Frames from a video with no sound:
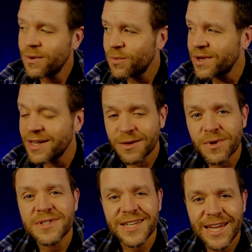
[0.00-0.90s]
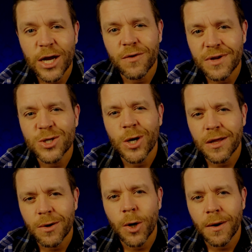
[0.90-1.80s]
we'll take care of each
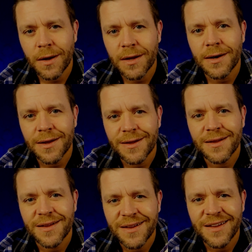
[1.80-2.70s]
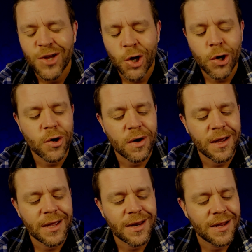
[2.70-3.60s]
other, all right? All
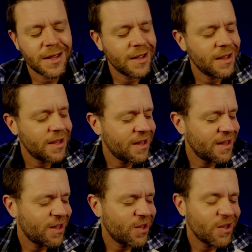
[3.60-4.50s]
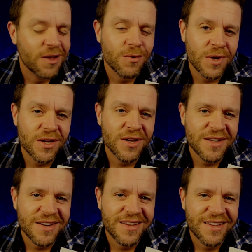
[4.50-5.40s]
right. We
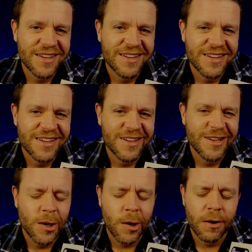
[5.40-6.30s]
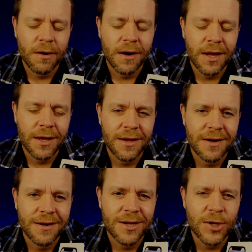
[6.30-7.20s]
good? All right.
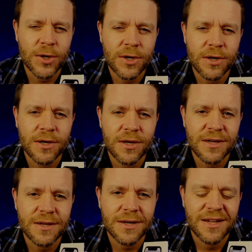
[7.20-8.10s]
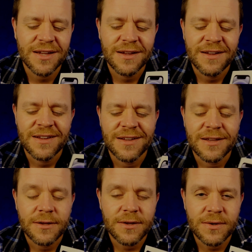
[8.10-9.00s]
Good.
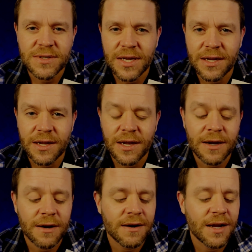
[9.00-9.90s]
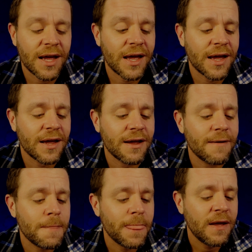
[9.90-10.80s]
You take care, and
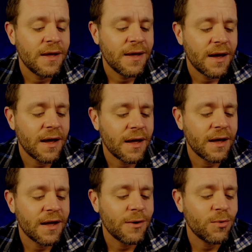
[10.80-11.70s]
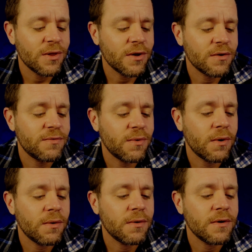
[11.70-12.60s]
I will look
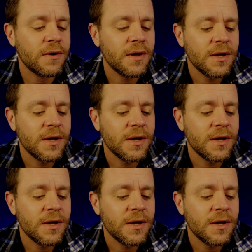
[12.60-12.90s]
forward